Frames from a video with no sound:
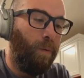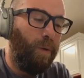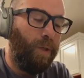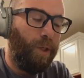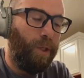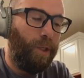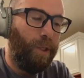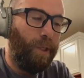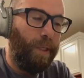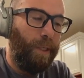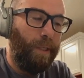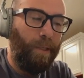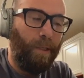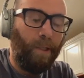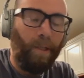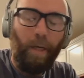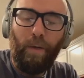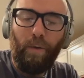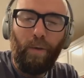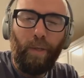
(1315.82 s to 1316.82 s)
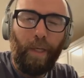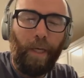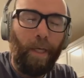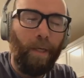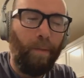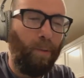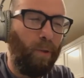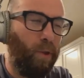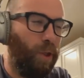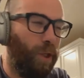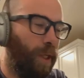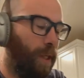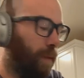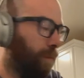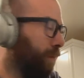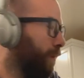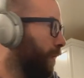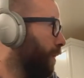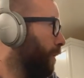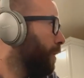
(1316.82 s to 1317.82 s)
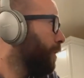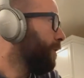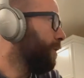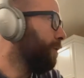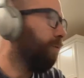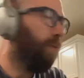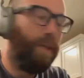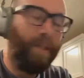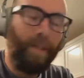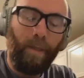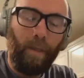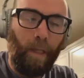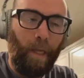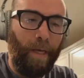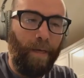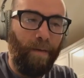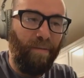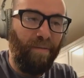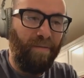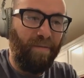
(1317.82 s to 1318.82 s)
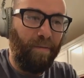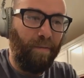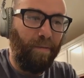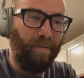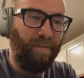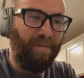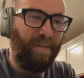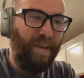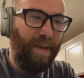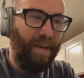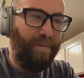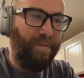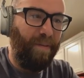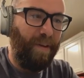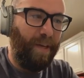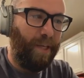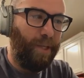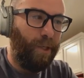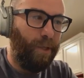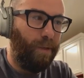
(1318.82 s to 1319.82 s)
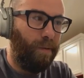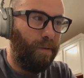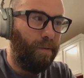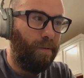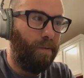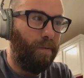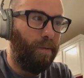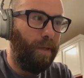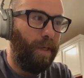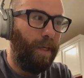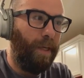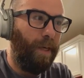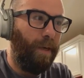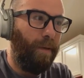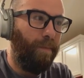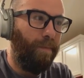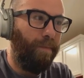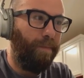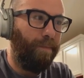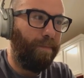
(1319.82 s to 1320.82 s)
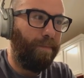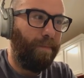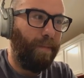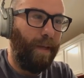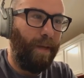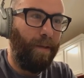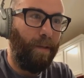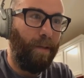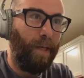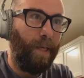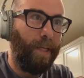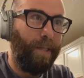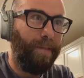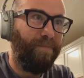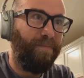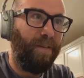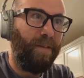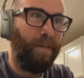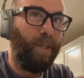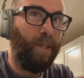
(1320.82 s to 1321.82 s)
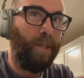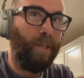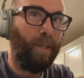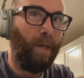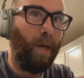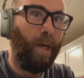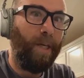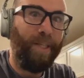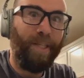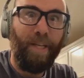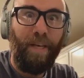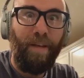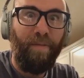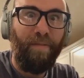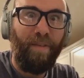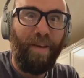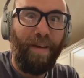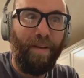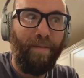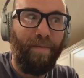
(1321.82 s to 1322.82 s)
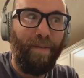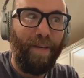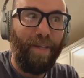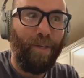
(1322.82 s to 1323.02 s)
which is understandable. She reads a lot of fan fiction, a lot of saucy fan